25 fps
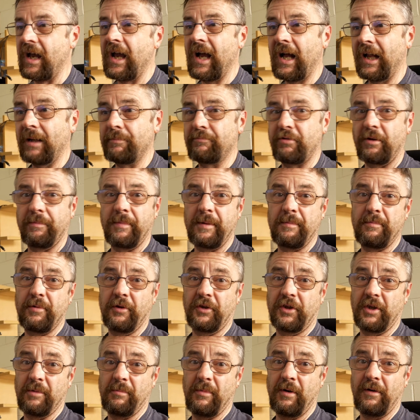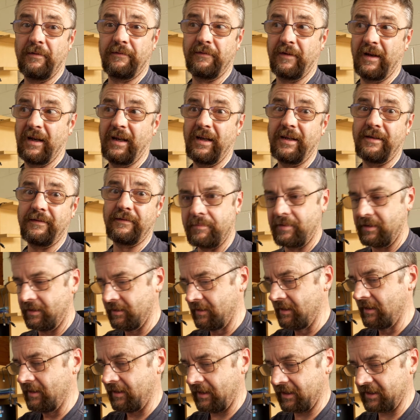I'll probably put them off for life, but
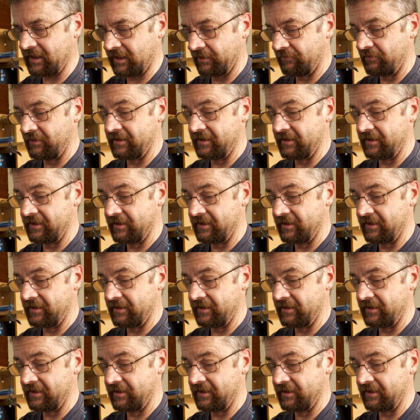that's the